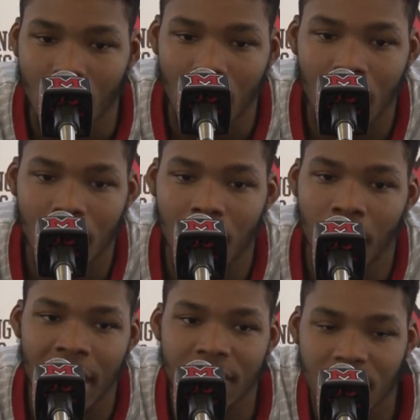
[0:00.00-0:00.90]
Uh, the
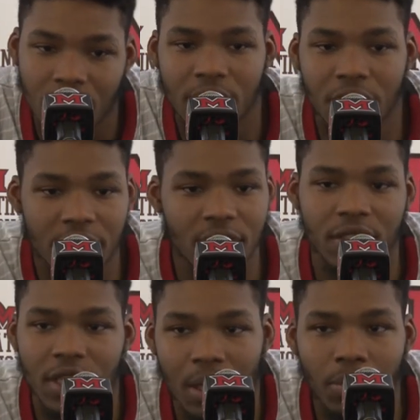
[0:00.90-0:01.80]
mindset is just to
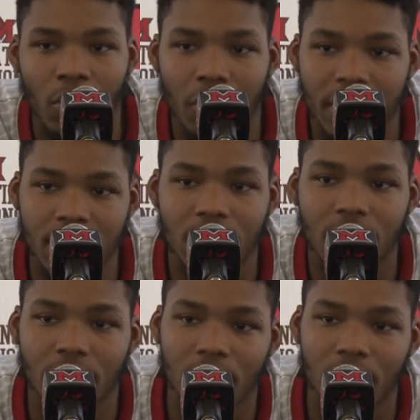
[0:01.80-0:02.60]
stay poised